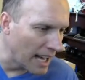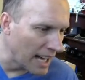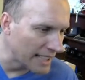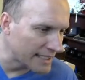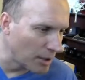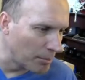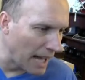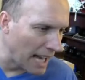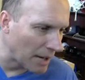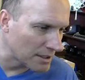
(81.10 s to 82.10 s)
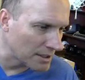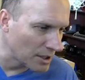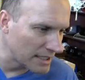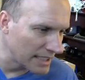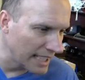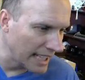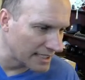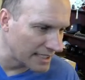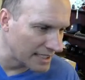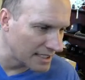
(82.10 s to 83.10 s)
like to go backwards and look at the
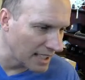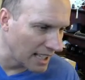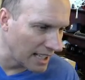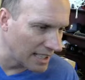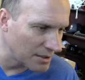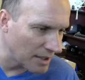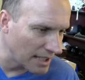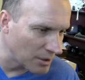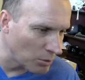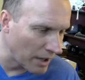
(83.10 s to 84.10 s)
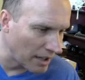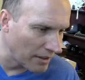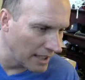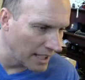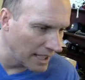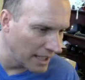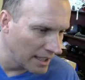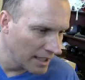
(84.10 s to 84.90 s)
extension lines, right, to where the